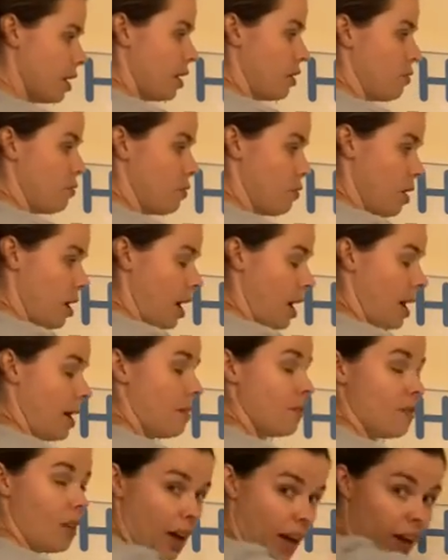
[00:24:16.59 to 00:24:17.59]
and
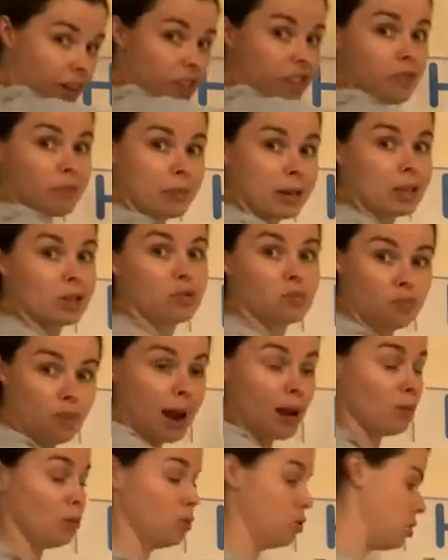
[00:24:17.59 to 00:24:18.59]
5 means
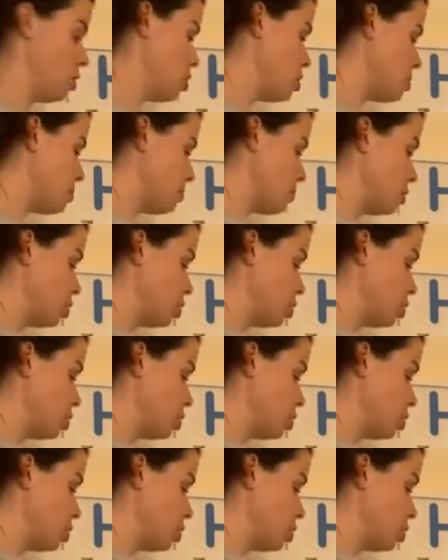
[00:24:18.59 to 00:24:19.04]
round up,